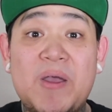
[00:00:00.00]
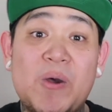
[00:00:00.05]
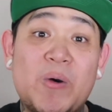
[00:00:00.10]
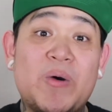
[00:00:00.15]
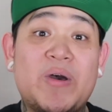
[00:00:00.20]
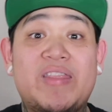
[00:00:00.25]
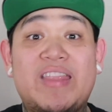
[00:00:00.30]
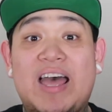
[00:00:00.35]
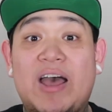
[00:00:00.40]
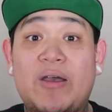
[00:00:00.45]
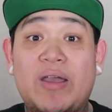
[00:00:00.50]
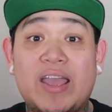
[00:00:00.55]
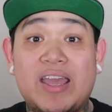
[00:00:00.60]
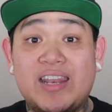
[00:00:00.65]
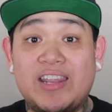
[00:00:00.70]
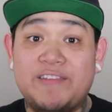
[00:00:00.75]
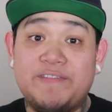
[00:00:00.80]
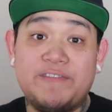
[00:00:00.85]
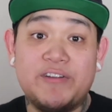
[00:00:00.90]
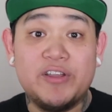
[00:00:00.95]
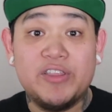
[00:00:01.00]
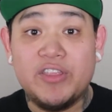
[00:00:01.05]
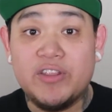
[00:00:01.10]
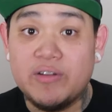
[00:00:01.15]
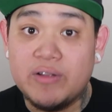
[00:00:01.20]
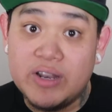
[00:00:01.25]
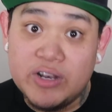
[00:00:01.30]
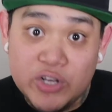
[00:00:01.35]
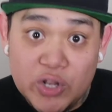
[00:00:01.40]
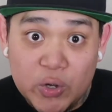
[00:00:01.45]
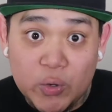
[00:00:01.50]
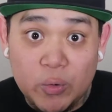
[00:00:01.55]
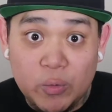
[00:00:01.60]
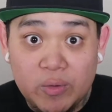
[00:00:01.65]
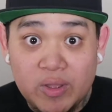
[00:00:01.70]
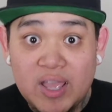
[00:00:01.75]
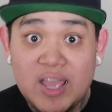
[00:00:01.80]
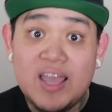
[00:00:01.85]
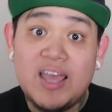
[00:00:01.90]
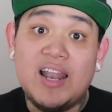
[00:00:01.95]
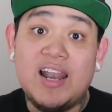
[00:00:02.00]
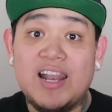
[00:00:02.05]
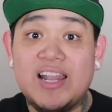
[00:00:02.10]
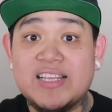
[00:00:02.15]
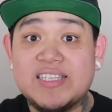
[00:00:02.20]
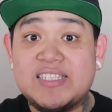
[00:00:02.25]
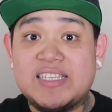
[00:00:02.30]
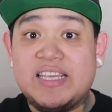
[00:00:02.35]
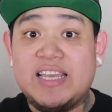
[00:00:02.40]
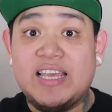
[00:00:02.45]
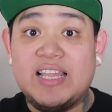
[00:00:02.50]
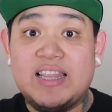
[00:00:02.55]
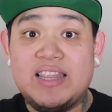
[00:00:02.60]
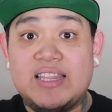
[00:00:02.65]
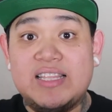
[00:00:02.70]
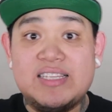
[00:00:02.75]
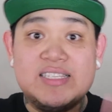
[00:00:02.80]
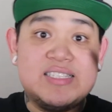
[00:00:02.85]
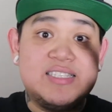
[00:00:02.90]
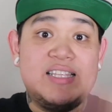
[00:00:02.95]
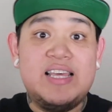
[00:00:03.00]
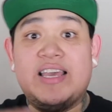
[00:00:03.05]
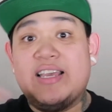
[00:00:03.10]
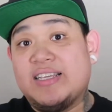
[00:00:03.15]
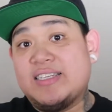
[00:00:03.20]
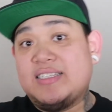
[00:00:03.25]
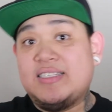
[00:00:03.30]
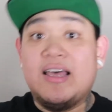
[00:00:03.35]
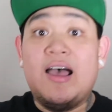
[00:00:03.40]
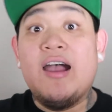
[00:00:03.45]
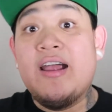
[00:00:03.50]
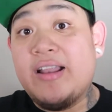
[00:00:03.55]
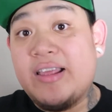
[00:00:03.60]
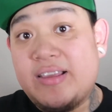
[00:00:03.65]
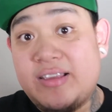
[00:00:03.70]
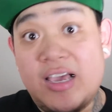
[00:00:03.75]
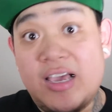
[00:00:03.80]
without any further ado, let's get this thing started.